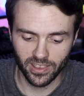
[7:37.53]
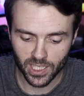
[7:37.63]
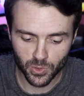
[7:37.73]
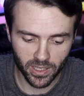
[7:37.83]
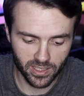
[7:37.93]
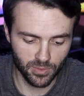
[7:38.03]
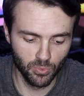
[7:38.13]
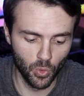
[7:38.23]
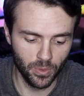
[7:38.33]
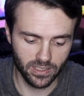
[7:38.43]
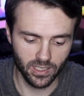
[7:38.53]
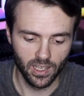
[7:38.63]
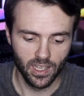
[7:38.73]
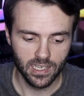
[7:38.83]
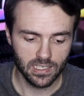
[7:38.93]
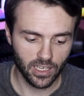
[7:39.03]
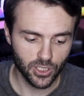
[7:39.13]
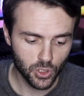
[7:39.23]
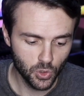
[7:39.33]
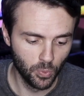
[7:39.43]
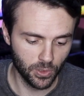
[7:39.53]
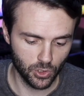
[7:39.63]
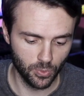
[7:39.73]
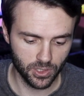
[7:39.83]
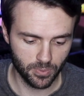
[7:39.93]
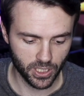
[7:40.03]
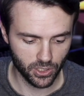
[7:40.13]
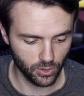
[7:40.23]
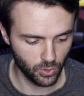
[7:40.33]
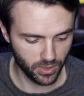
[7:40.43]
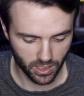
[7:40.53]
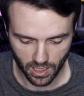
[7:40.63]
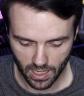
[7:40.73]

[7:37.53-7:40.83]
That's why this moment is like super, super special to me.